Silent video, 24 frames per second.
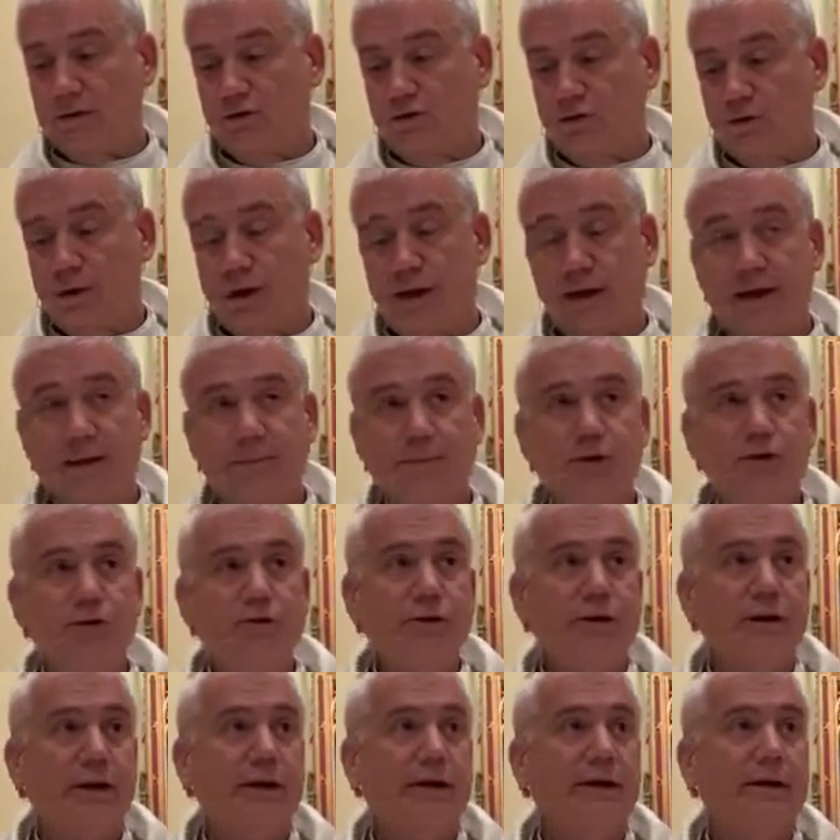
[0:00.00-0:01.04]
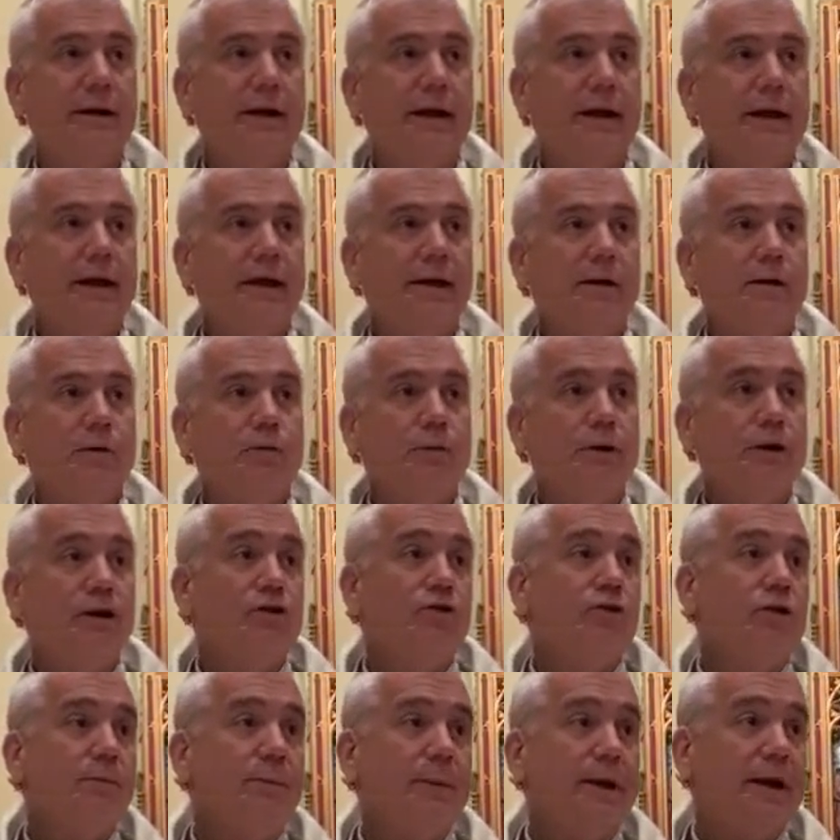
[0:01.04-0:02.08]
communion, we
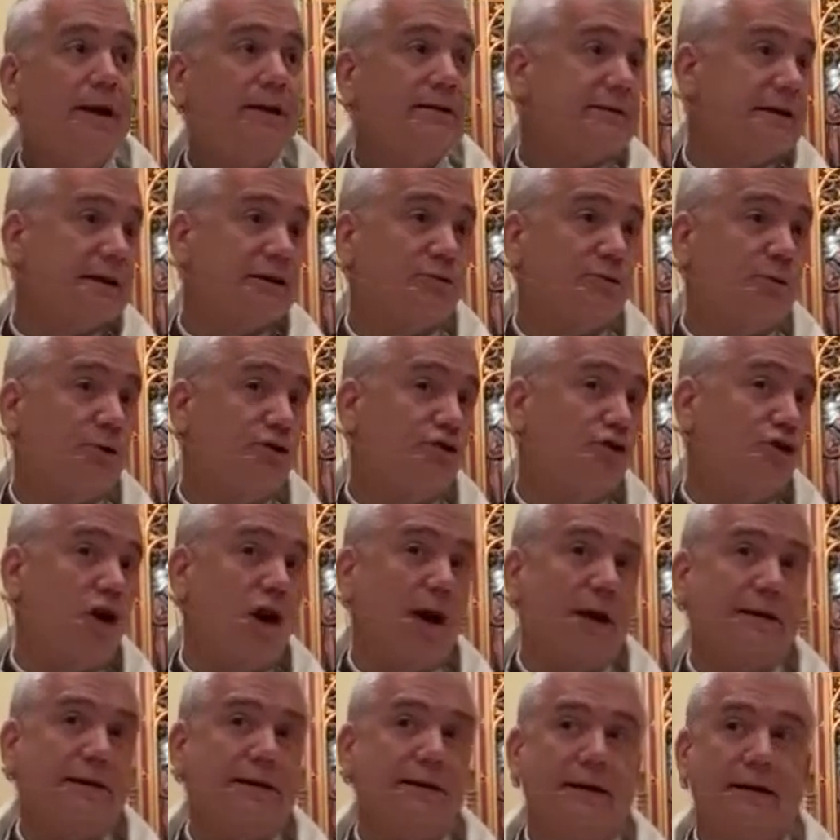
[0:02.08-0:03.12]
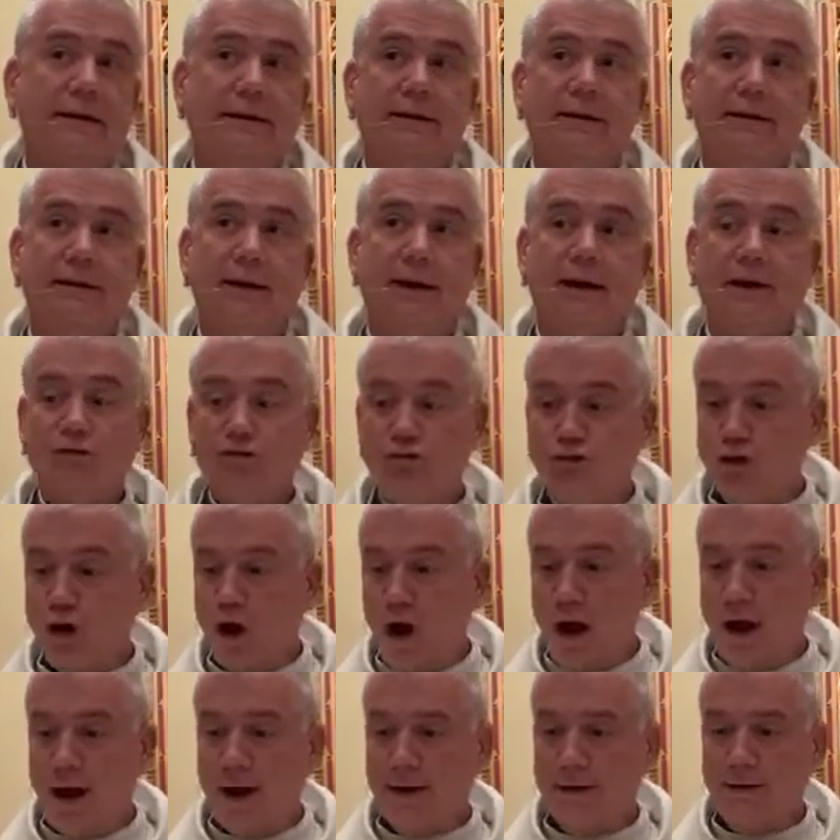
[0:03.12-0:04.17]
do it because that's what John did. And
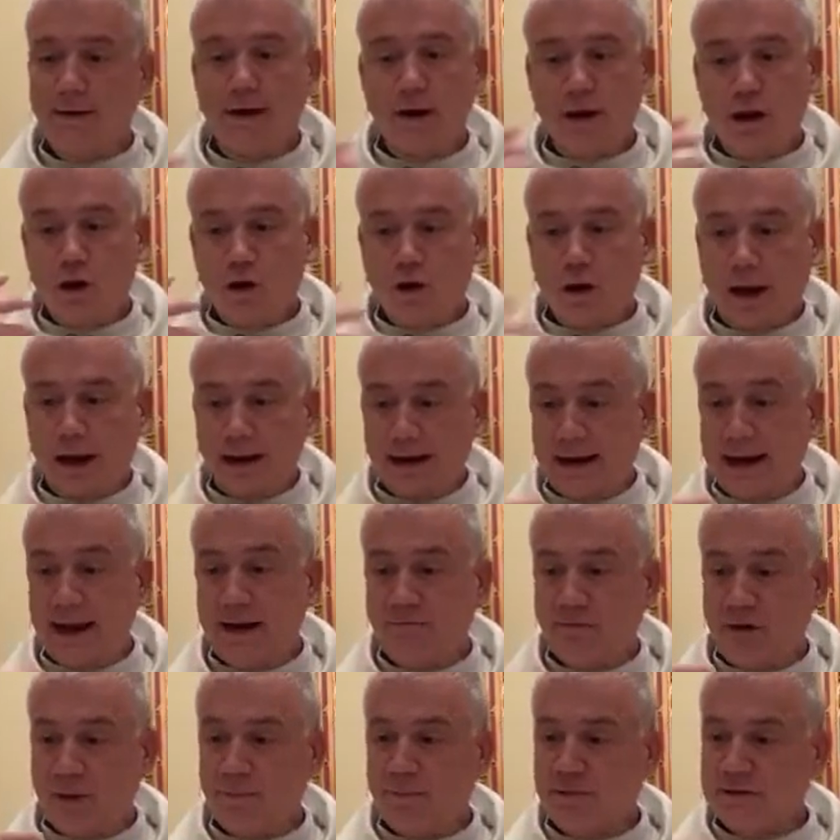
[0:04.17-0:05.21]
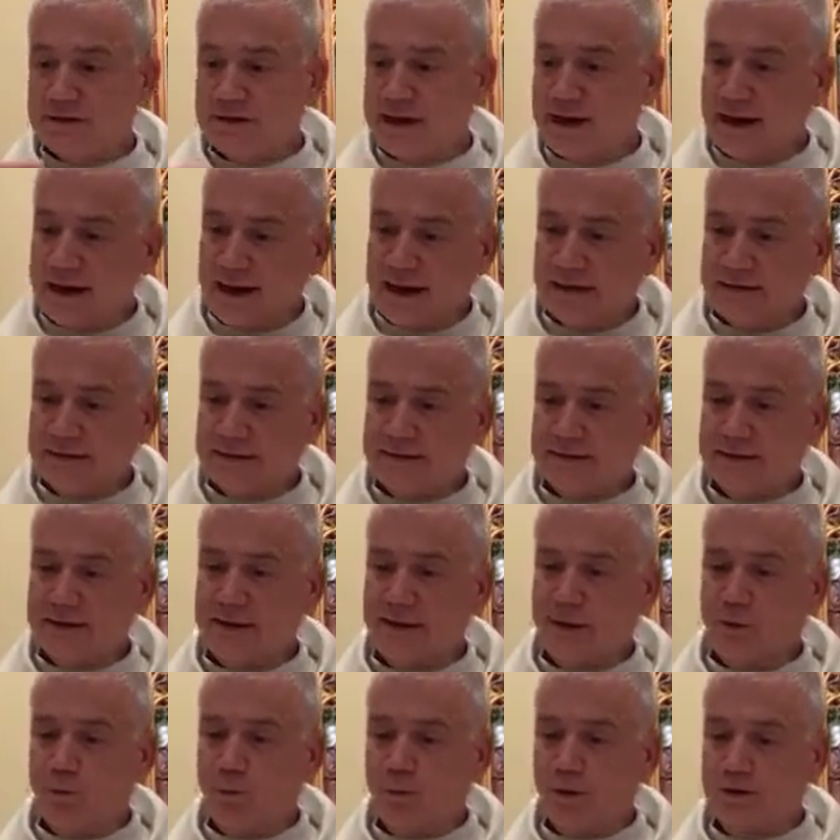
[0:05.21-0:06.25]
John, again, represents us,
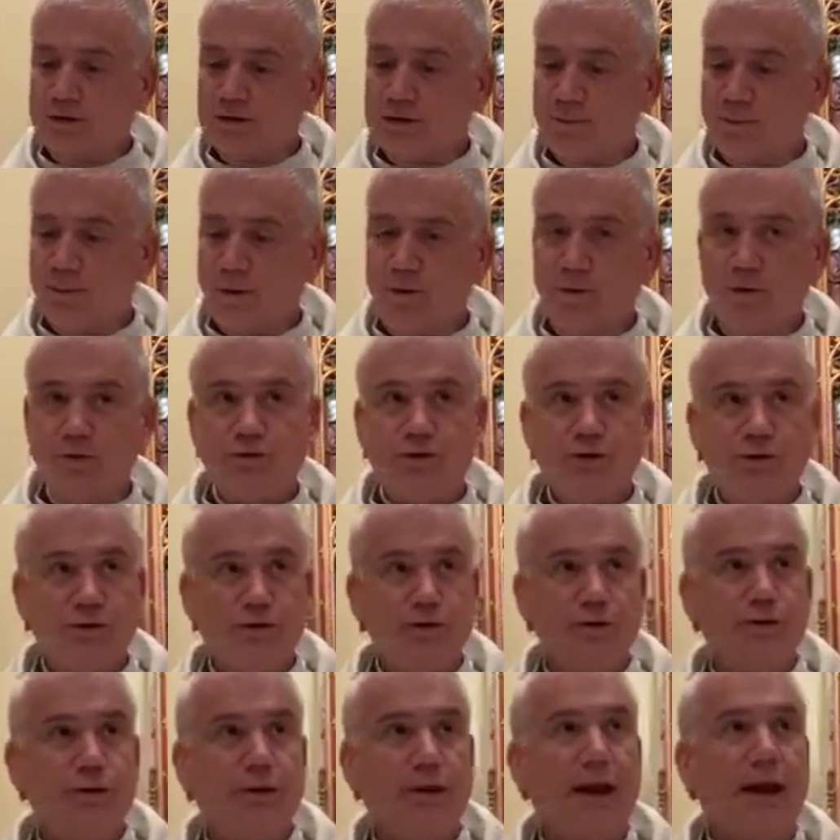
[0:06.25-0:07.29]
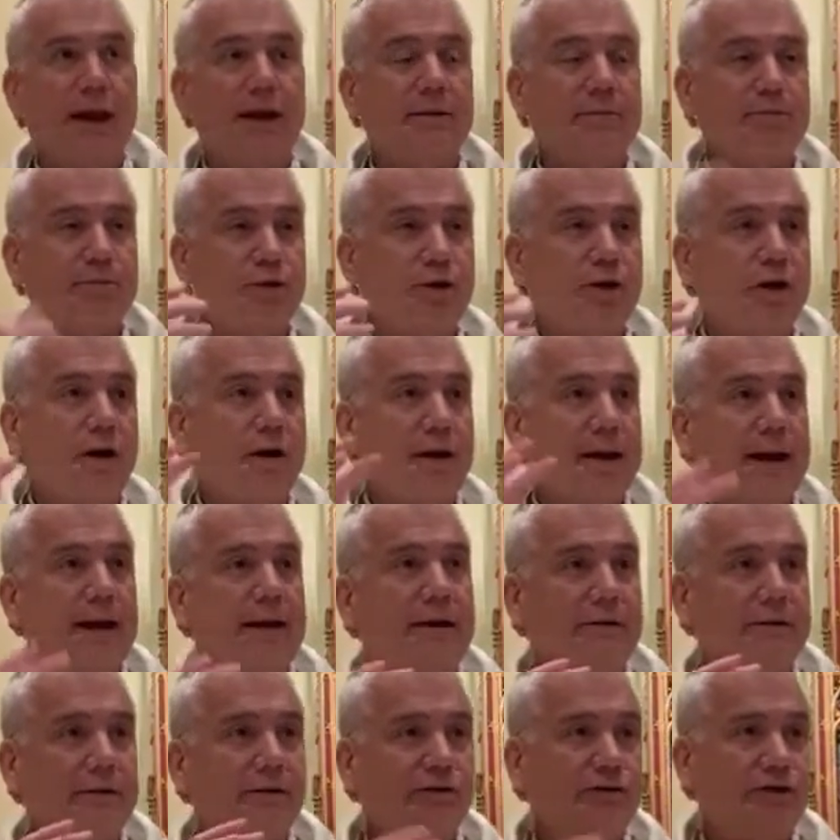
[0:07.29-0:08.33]
that we're supposed to do that, put our head
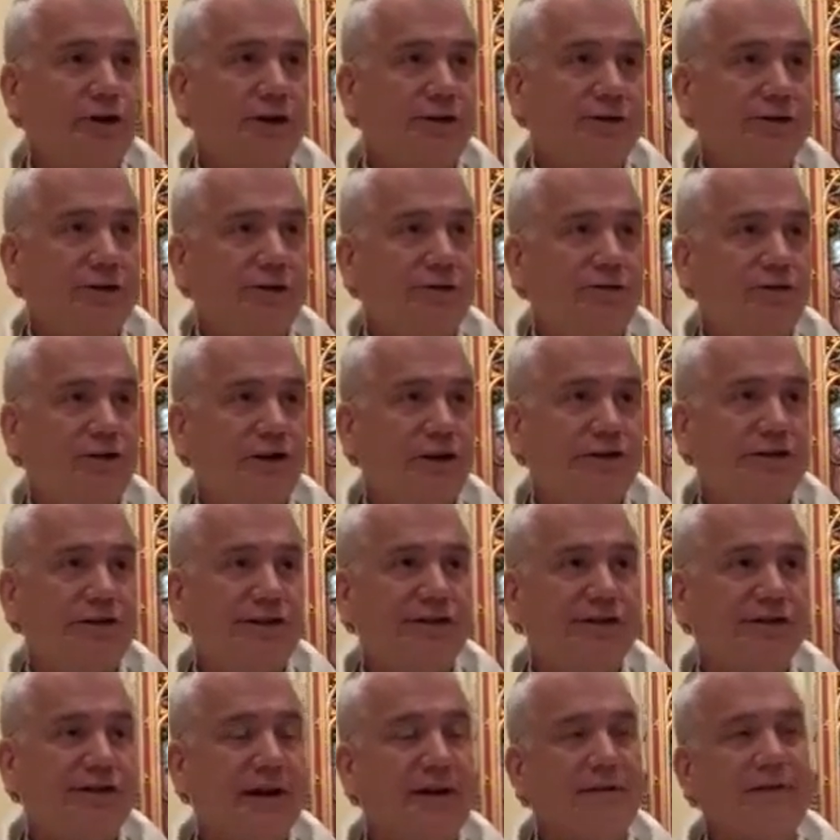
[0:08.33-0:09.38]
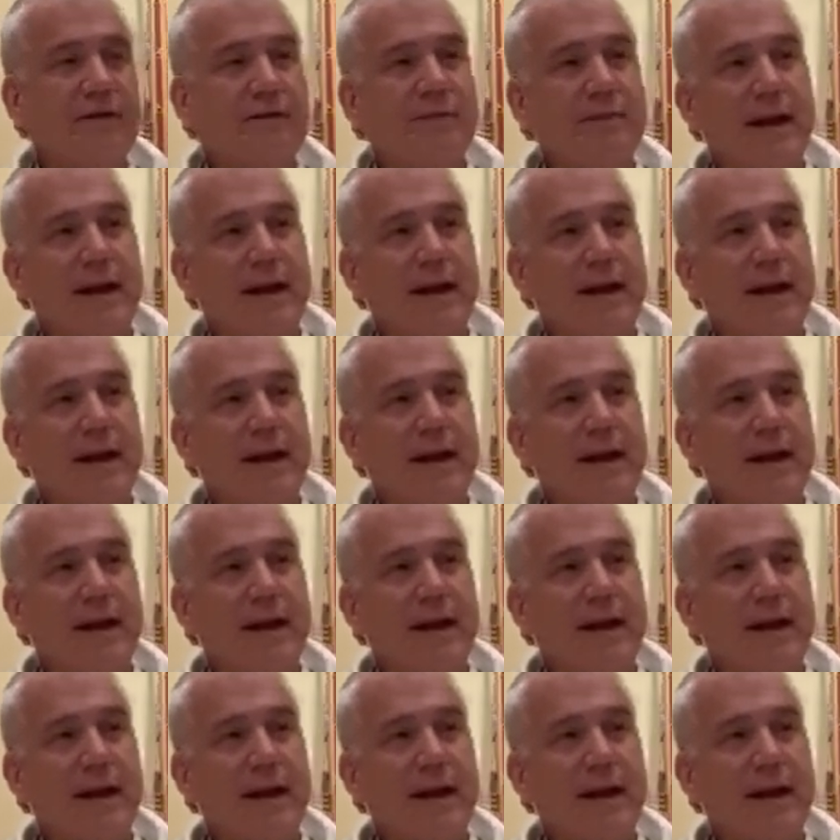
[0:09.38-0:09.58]
on the chest of Jesus at every